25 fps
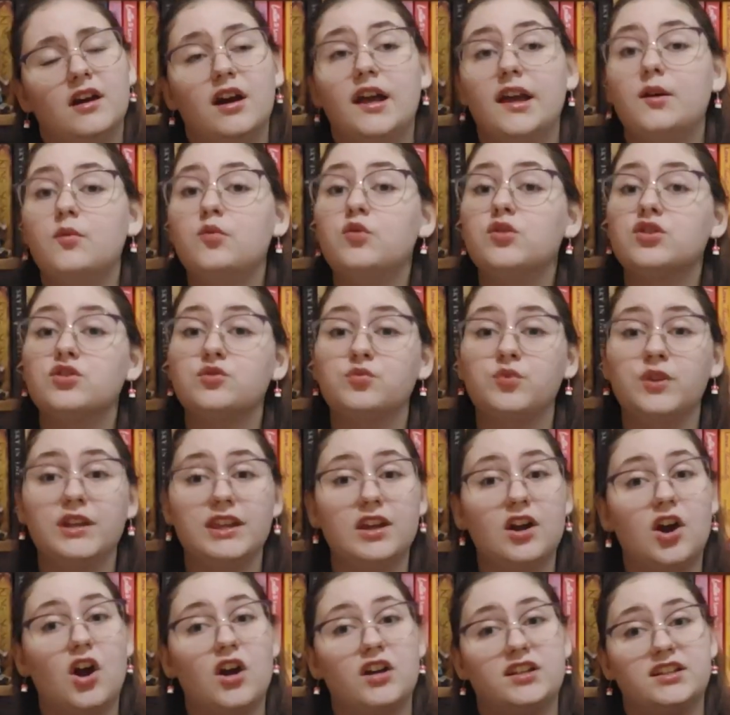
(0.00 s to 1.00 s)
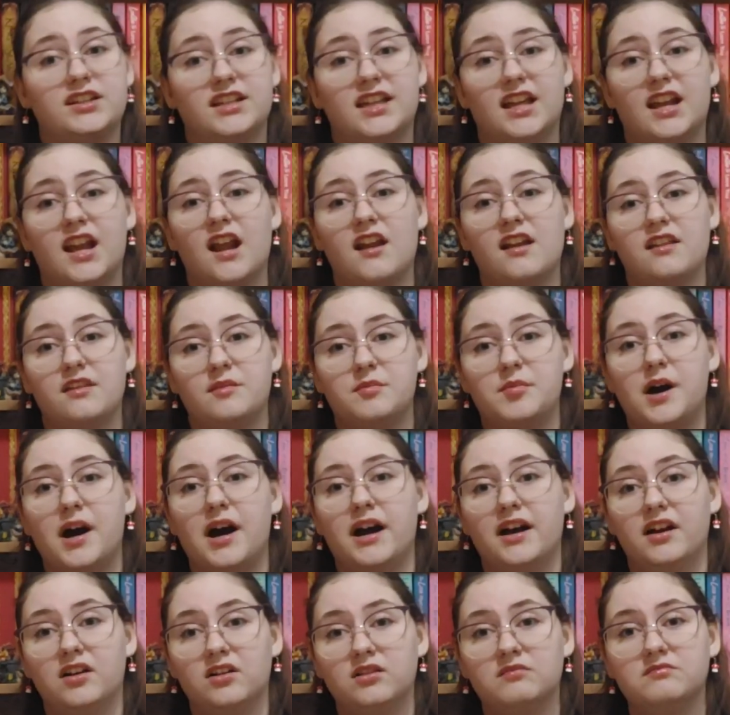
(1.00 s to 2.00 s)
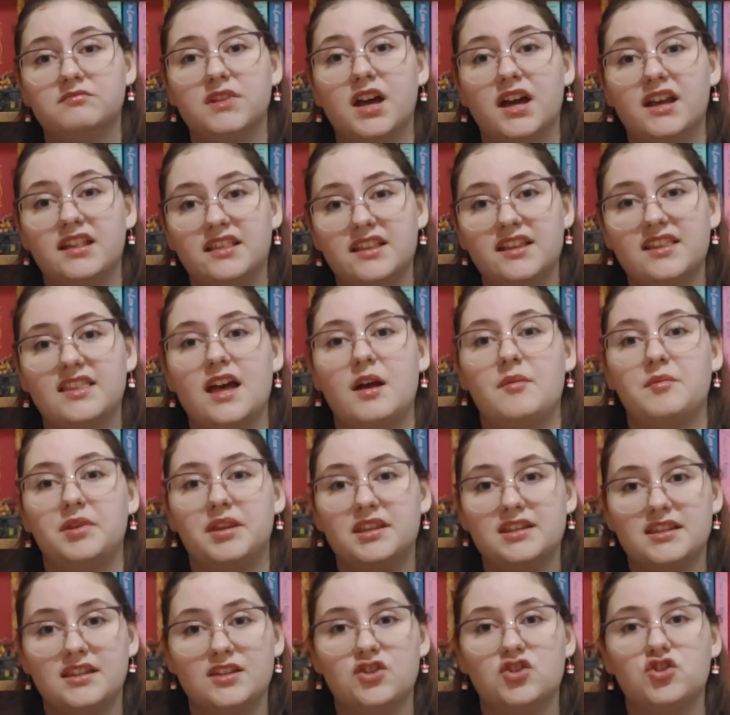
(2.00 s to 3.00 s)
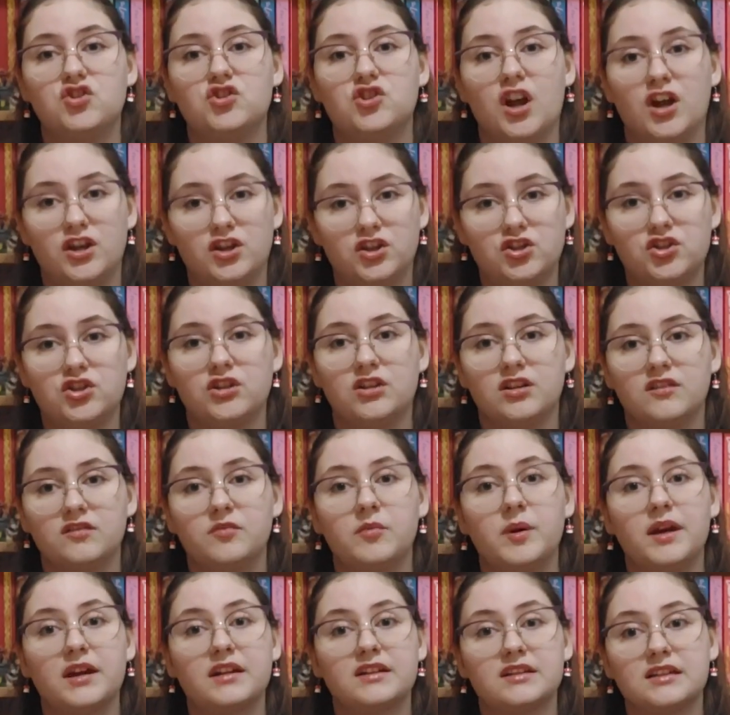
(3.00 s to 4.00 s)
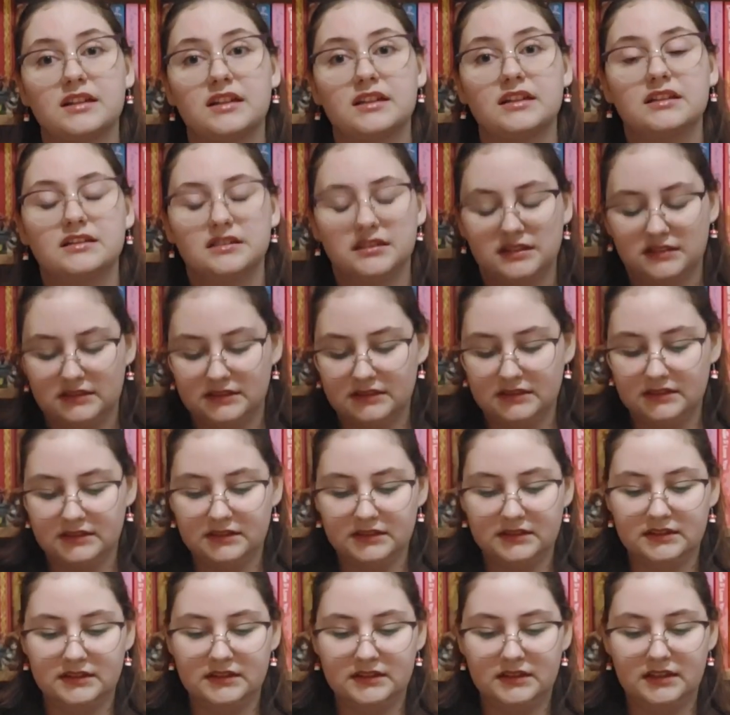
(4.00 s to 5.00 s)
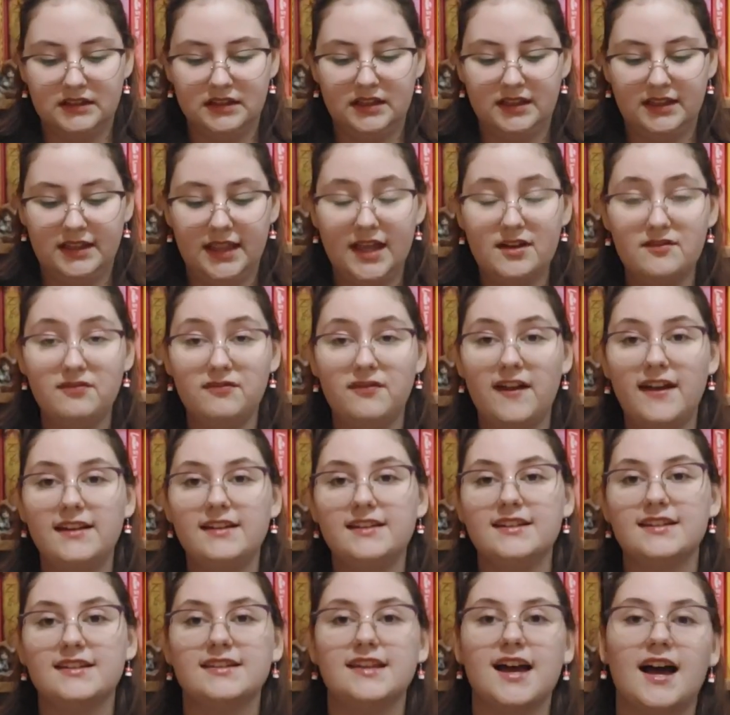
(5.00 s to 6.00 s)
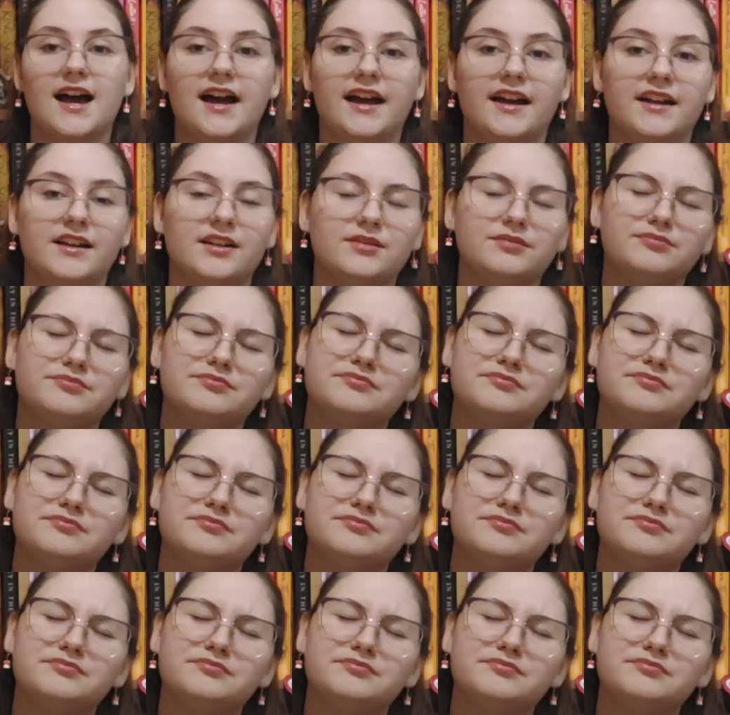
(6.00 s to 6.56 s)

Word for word: It was really hard to get out of the pile. I think that means I, sh I shouldn't have picked it. Let fate decide.